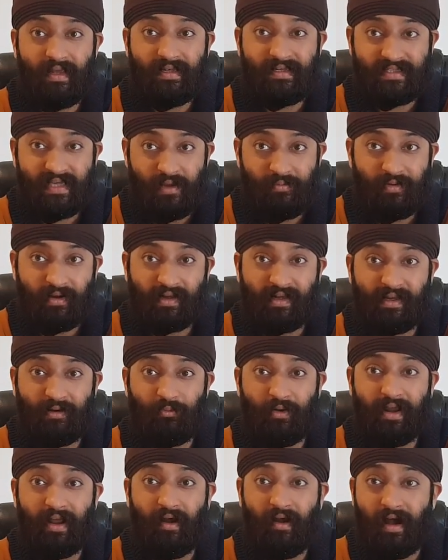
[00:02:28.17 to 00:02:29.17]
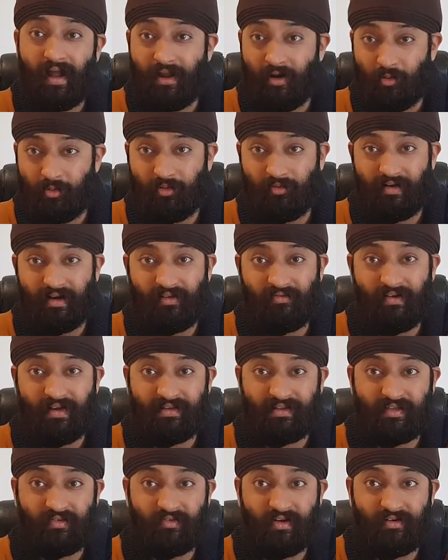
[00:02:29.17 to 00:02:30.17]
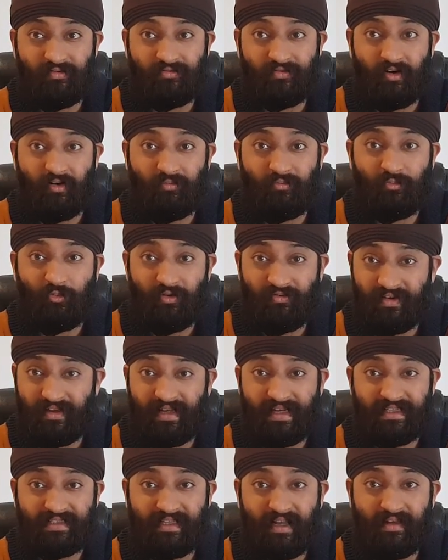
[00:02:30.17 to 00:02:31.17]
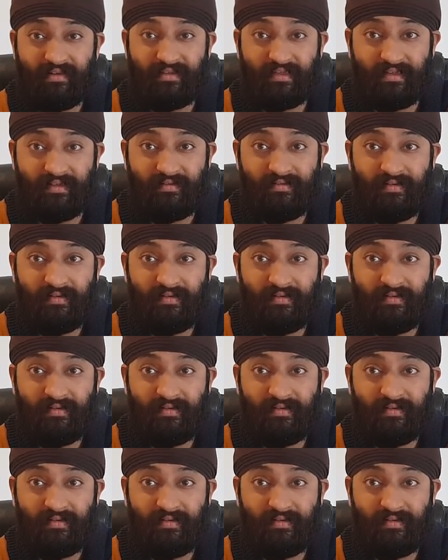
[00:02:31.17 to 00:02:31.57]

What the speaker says: Typically where I operate rent-to-rent from within East London,